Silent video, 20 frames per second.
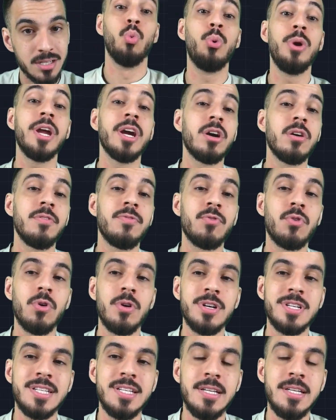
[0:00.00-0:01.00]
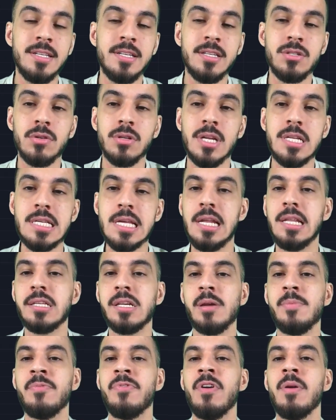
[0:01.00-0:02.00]
We are of course seeing this on the daily
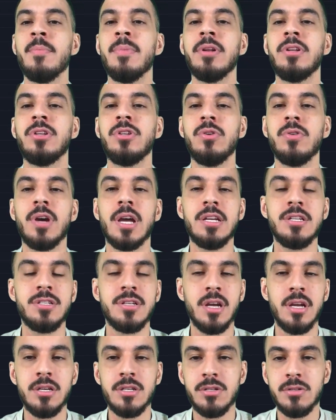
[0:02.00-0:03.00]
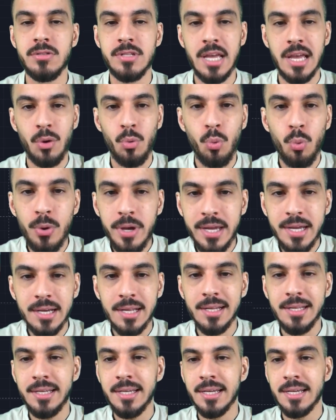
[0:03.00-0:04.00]
time frame, but you can change the
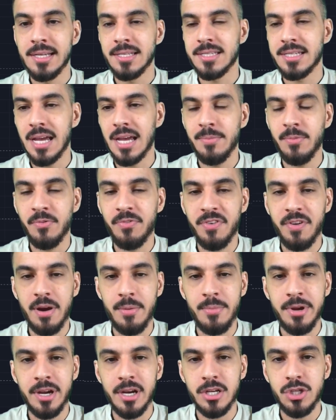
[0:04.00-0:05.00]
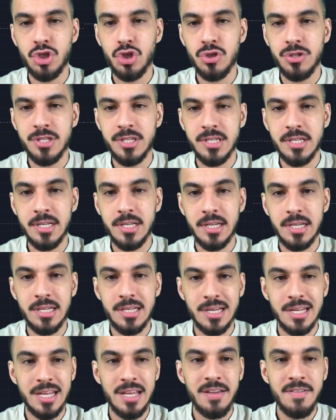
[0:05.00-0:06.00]
weekly time frame here to see it
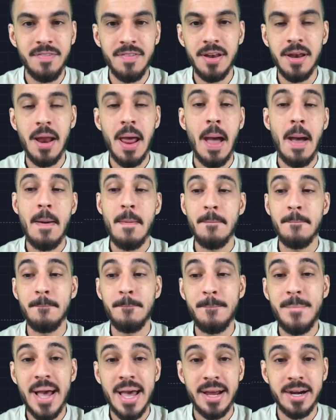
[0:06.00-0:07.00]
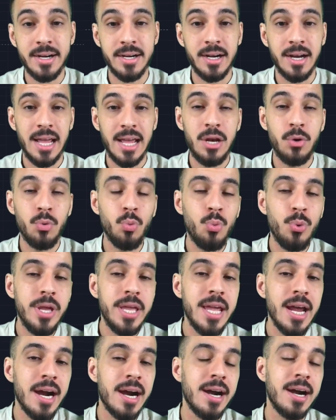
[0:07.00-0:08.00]
even better. And
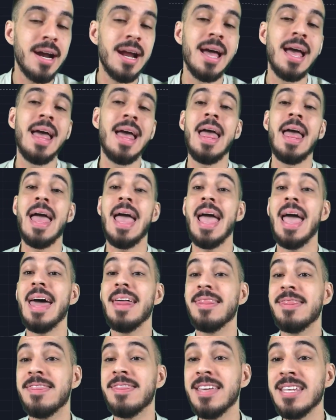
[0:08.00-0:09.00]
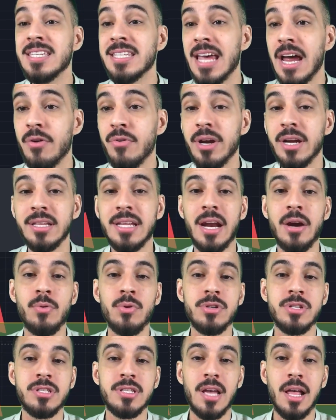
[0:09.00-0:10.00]
we are at this area that I
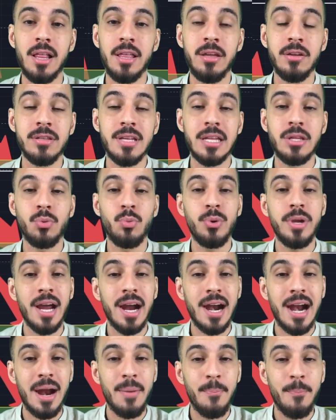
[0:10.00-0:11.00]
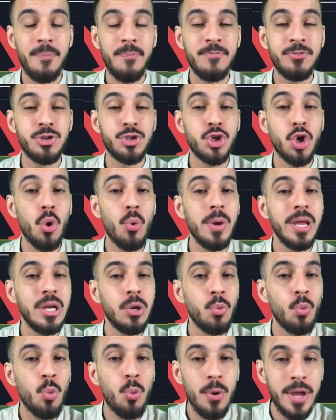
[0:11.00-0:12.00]
was telling you that we are
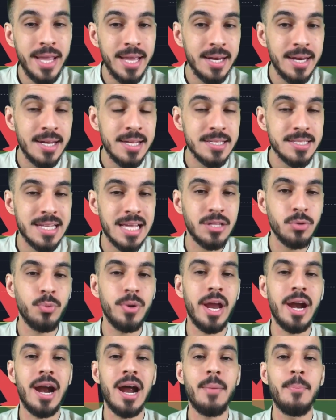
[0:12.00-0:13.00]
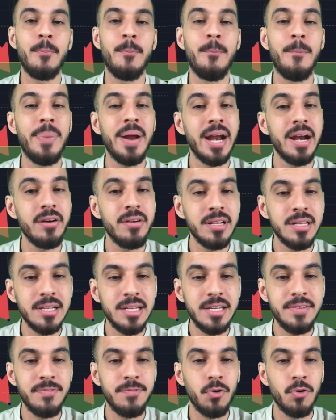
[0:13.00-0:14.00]
showing weakness, that we are
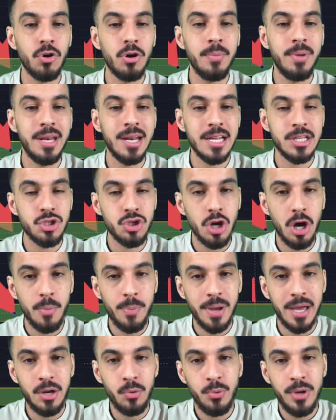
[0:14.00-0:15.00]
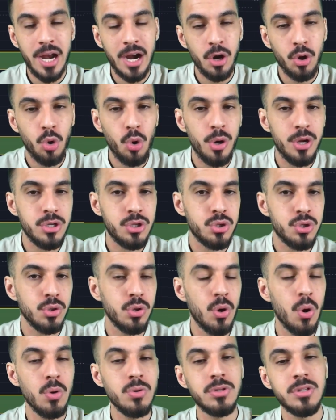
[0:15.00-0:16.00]
apparently forming a top and we are going to
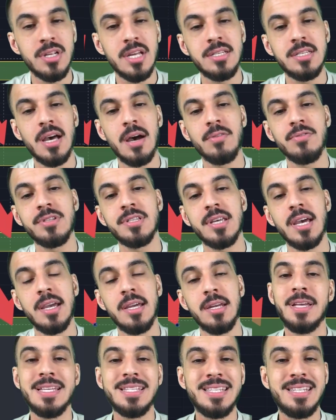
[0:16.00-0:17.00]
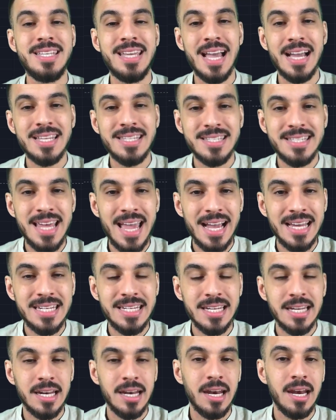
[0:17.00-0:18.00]
go to the downside, is the exact
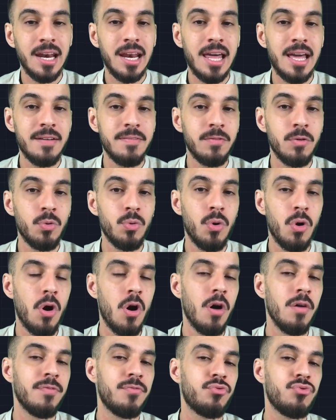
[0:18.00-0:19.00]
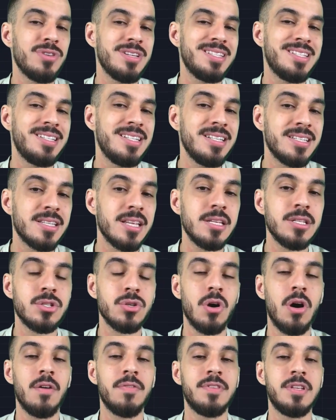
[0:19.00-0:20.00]
level of resistance
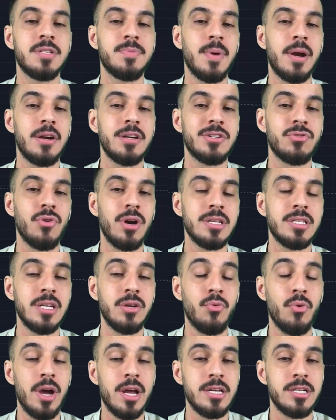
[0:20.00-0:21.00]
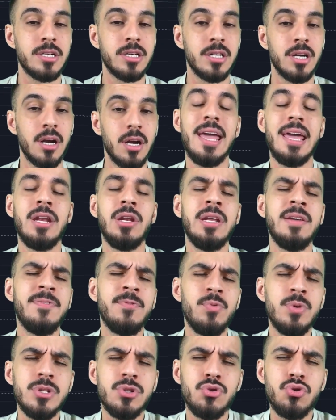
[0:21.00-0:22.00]
of this bearish rising wedge. And
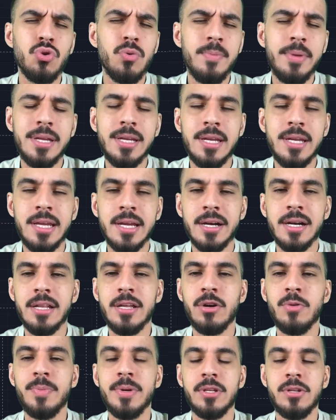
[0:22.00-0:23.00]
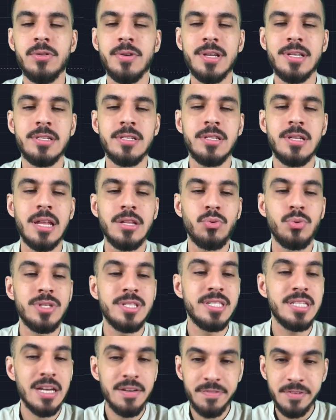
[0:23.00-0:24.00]
if we zoom in here a little bit, you can see that we
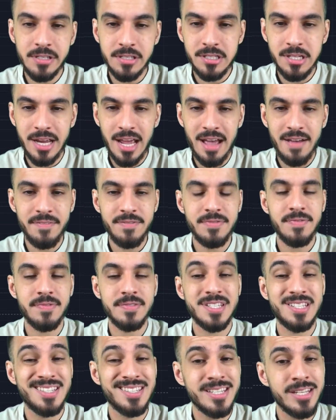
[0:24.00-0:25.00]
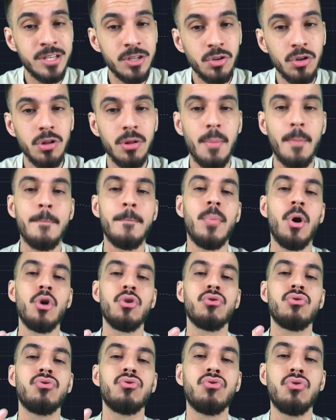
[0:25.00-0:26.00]
definitely have still
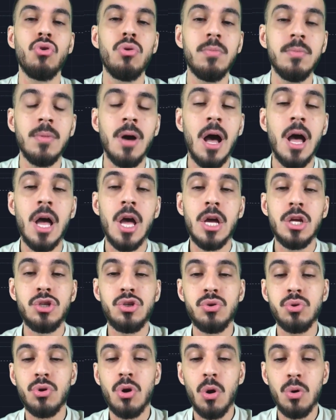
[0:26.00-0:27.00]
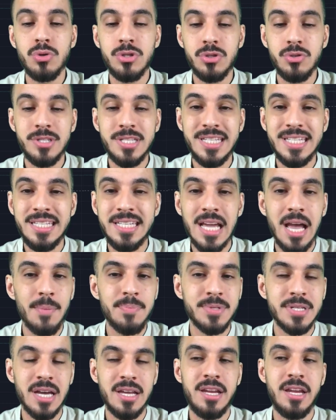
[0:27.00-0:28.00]
more room to go to the
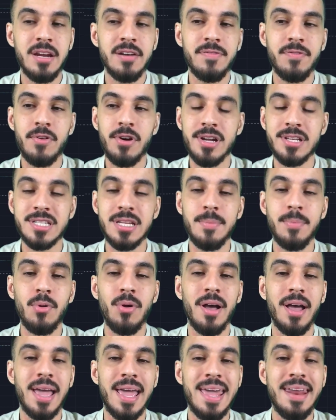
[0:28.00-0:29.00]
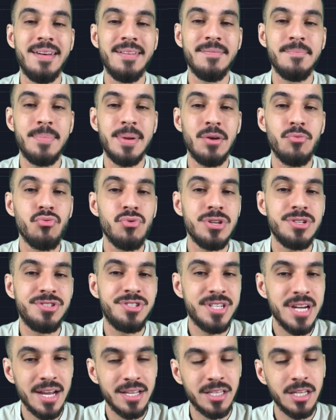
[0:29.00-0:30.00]
upside here, for example, and be
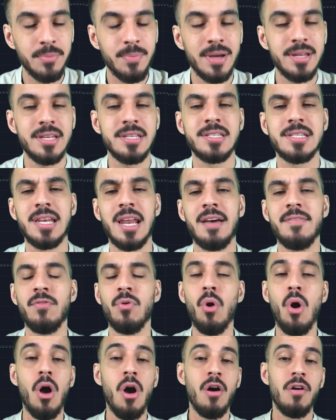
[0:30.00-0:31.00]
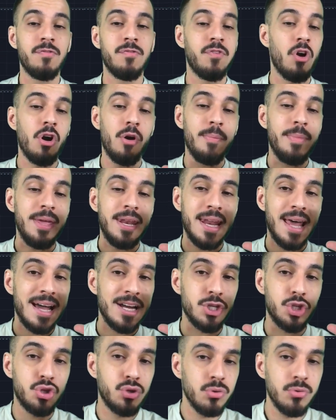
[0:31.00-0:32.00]
rejected by this level, forming
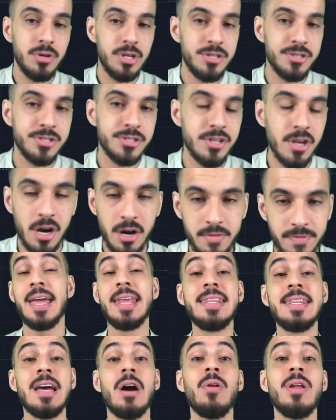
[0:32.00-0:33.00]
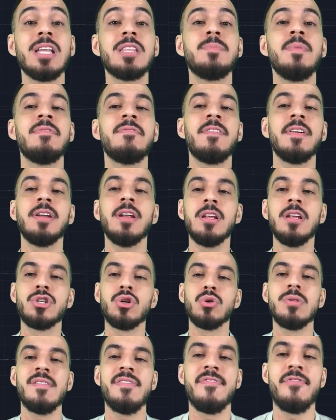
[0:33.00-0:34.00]
a shooting star. And now let me finally
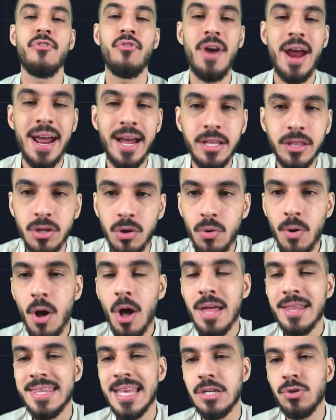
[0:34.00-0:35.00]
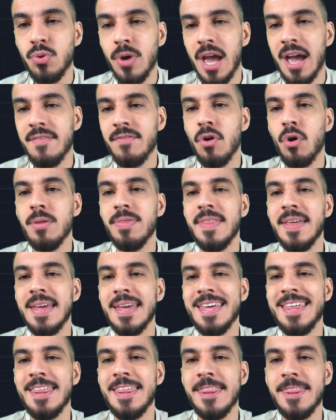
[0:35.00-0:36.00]
show the fractal that we have on the
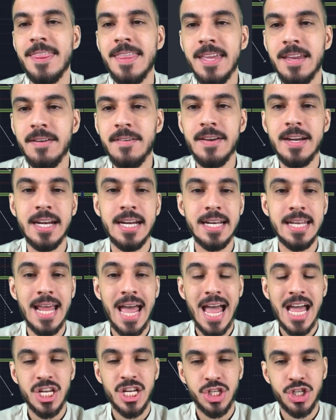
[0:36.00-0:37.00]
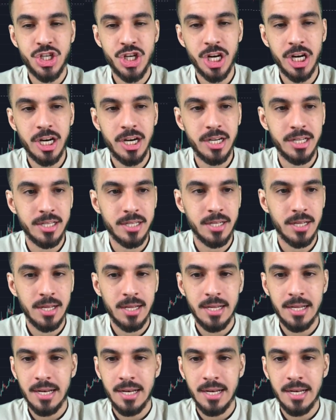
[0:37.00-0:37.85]
Ethereum chart.